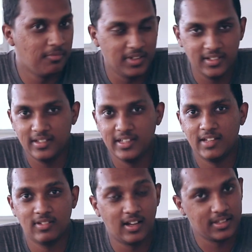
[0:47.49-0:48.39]
whether they
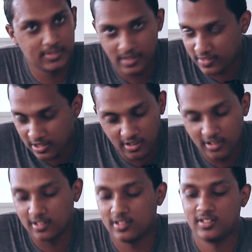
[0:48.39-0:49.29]
have a glass covering or
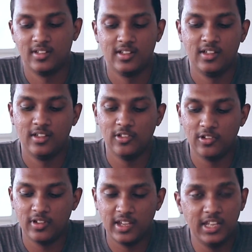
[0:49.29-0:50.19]
not. So
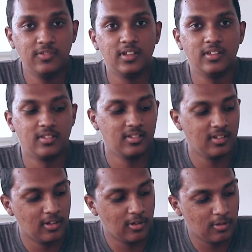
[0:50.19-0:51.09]
anyways,
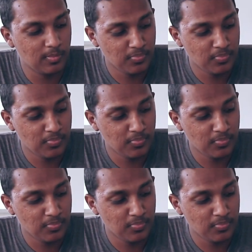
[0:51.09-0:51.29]
now